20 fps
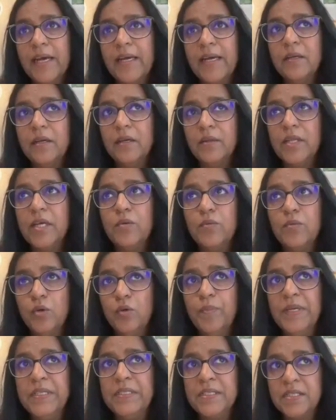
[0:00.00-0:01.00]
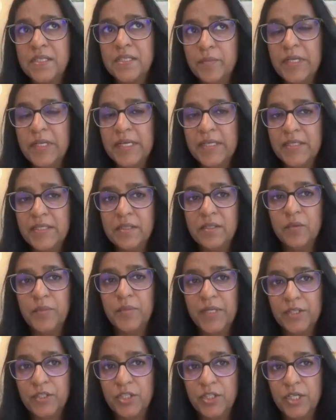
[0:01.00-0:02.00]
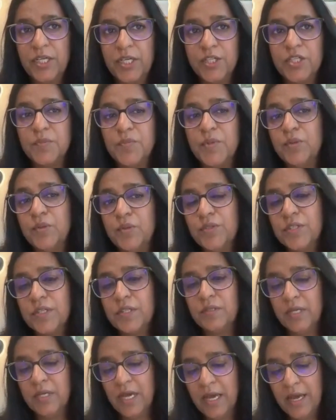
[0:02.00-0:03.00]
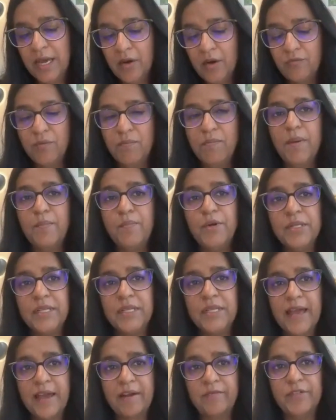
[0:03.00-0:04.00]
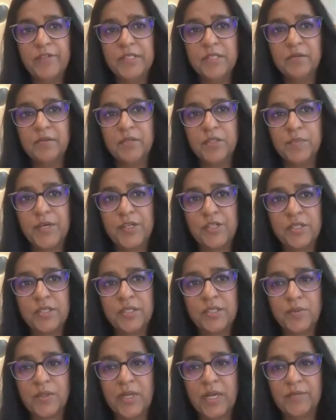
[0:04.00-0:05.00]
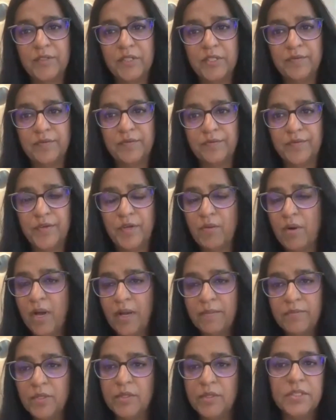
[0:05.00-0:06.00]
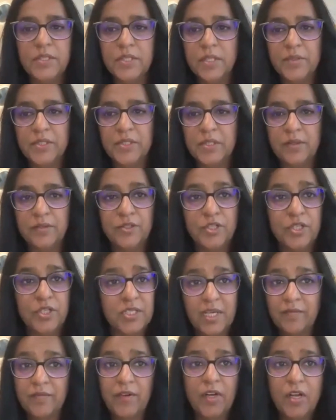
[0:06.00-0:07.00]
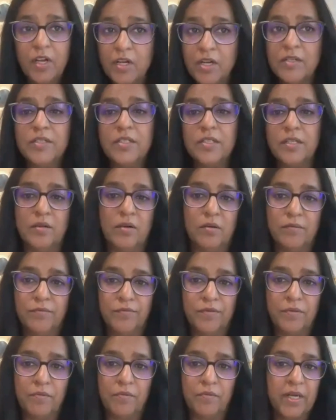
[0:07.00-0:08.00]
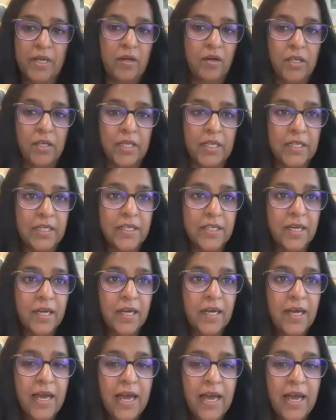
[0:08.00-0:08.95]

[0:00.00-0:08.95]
and they will be disseminated, there'll be education, but also remembering that every single specialist will have a different view. I'm not a dermatologist. I've learned a lot from my colleague.